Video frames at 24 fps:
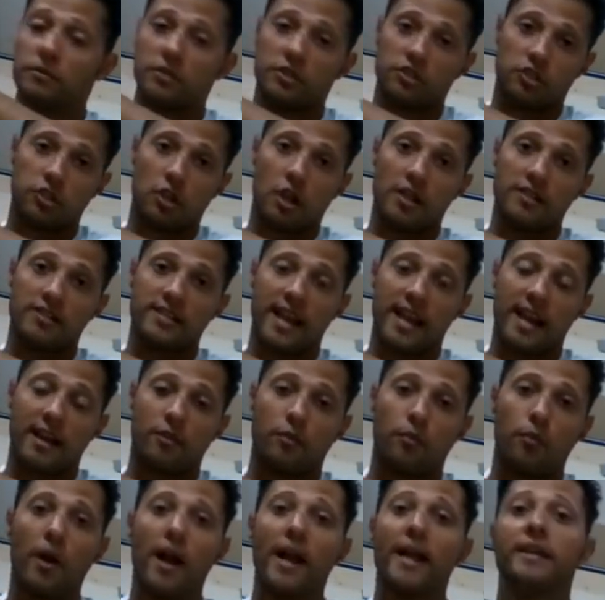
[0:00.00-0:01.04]
slides out
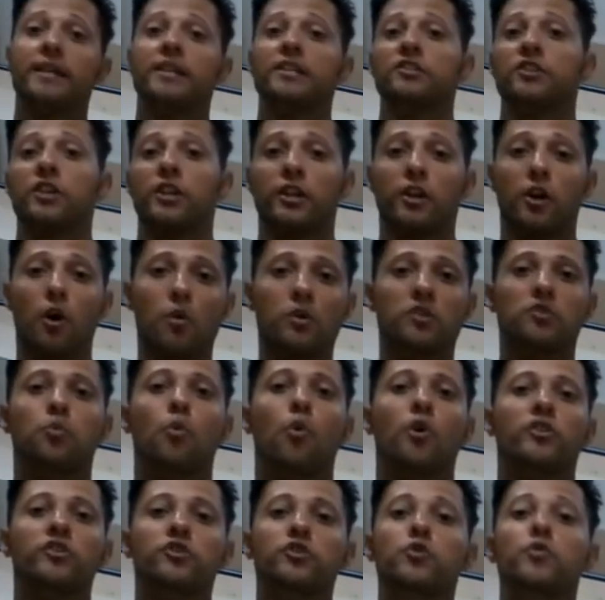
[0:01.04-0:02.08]
of the way, it's going to go as
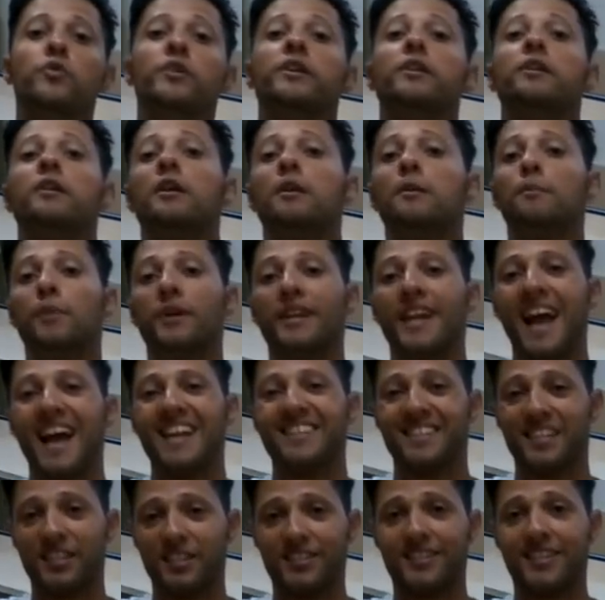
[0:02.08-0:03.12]
one unit, but
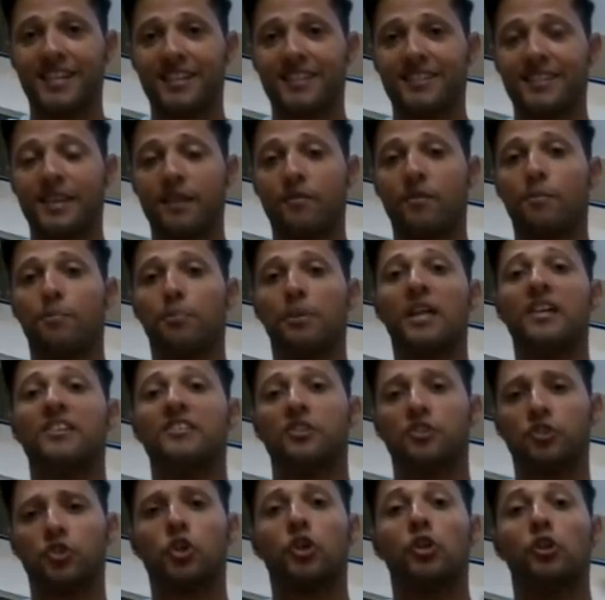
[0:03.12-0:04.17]
as it sits there in place,
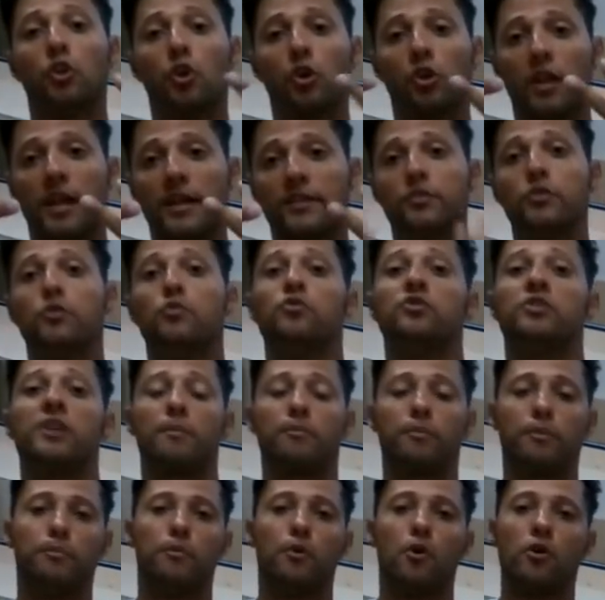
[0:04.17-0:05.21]
it's going to look like 2
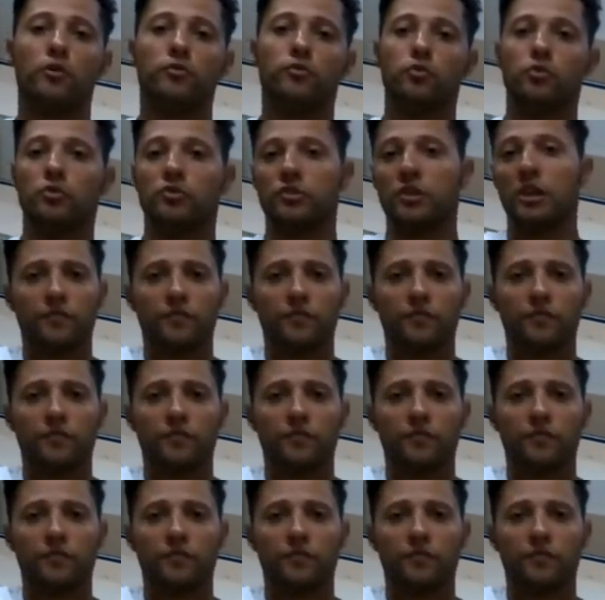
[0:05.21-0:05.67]
separate barn doors.